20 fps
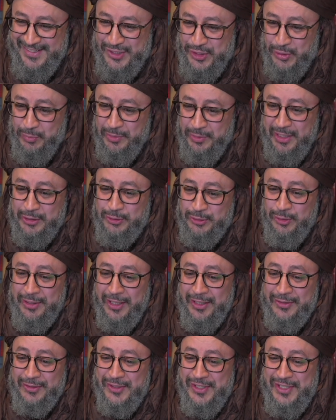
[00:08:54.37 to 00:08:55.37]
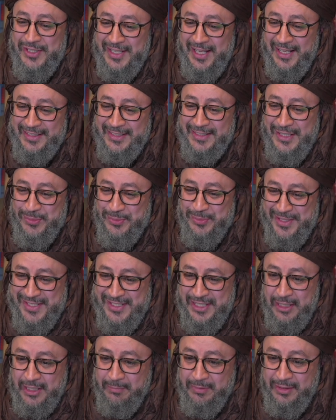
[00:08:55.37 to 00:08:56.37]
So when I don't understand his
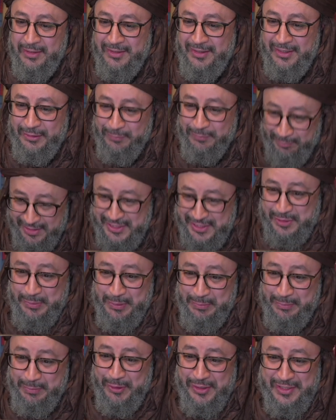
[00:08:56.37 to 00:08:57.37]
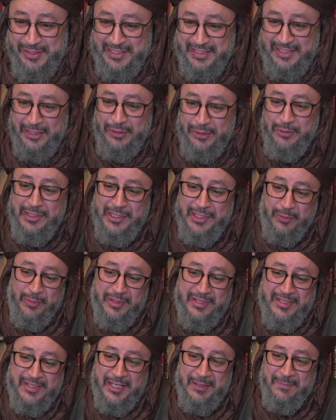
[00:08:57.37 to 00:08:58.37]
wisdom, it must be because it's a unique
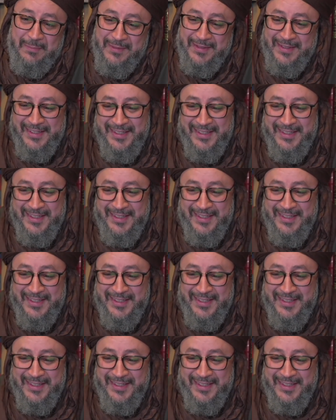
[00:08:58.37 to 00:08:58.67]
wisdom.